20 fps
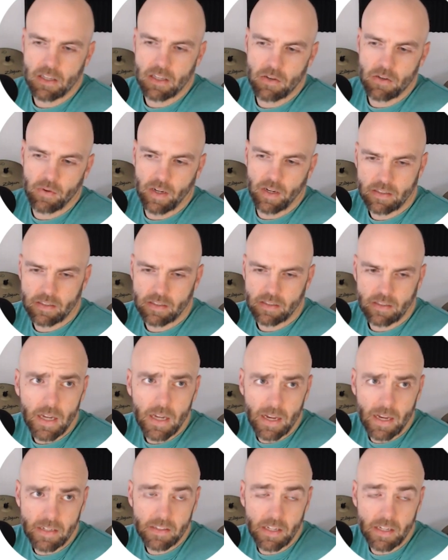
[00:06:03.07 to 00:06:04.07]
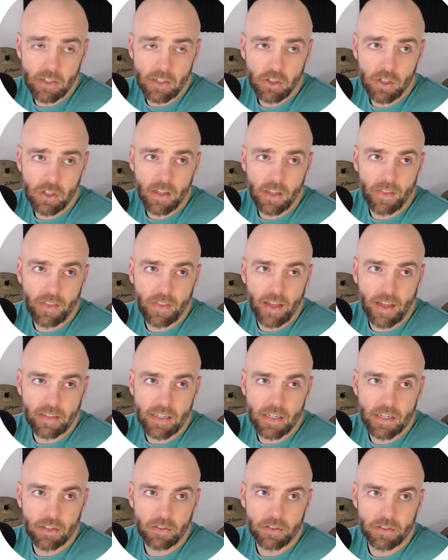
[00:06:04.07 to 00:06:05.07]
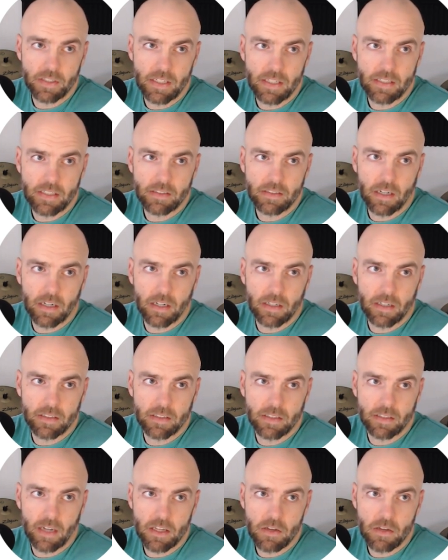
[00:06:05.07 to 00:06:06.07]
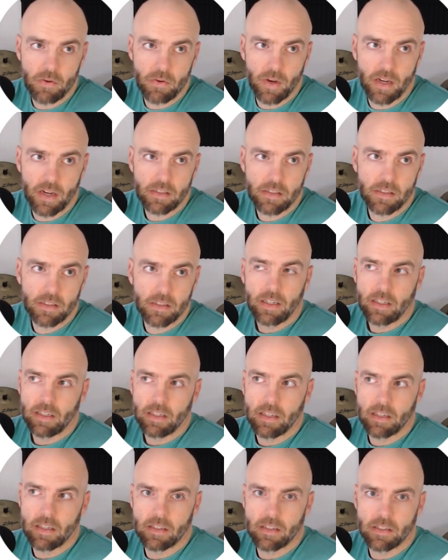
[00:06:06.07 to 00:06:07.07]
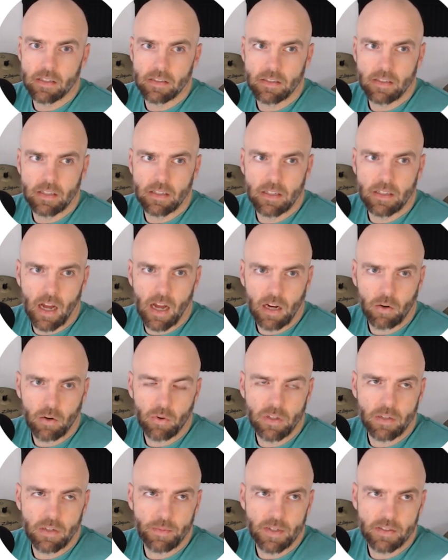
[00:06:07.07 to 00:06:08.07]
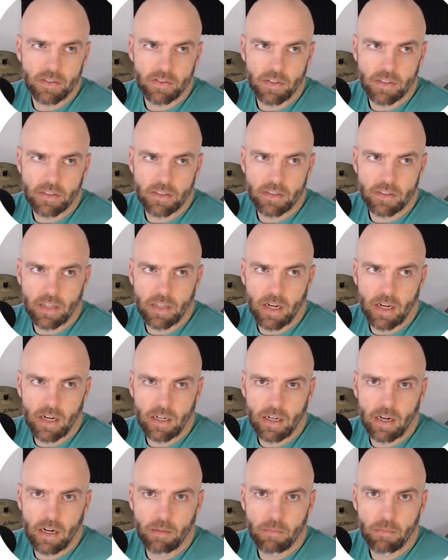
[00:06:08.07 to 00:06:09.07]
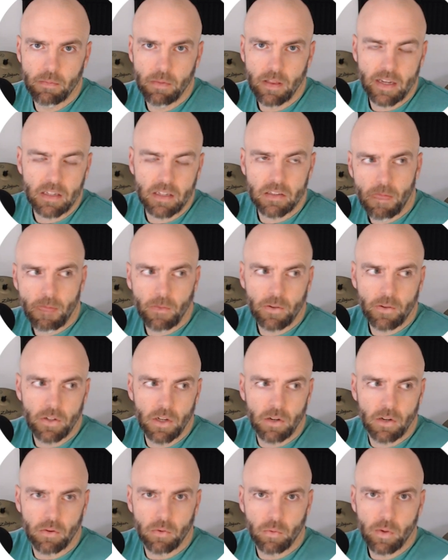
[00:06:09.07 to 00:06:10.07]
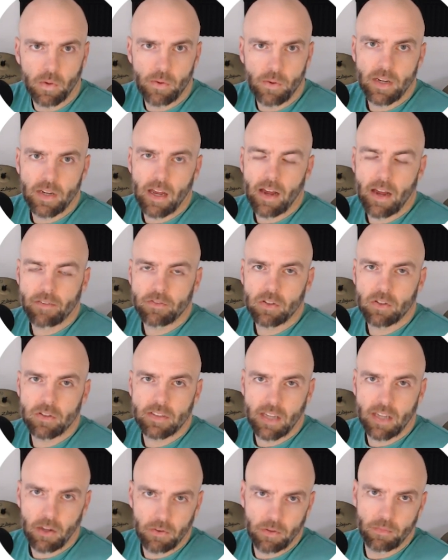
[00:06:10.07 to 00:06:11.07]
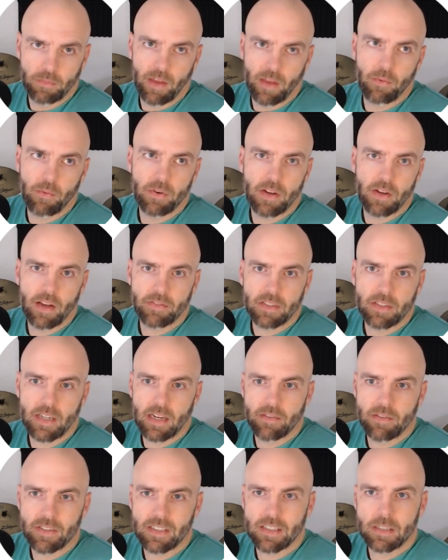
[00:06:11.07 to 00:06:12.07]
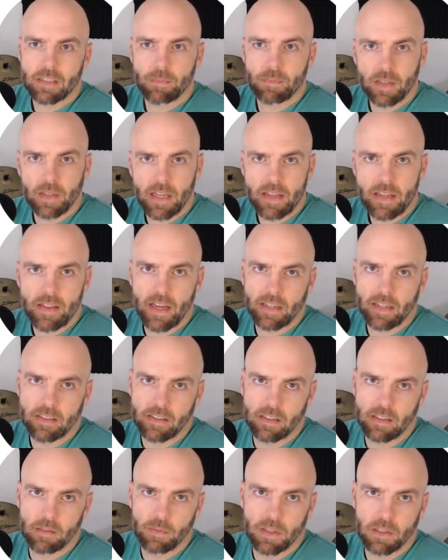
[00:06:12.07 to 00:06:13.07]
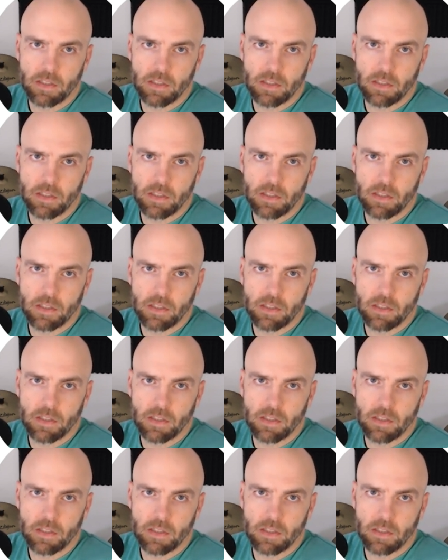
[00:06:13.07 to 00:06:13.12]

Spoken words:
.us extension, that TLD .us is not going to be as good as a .com. Like, we would have to tell them that. We'd have to kind of explain that to them a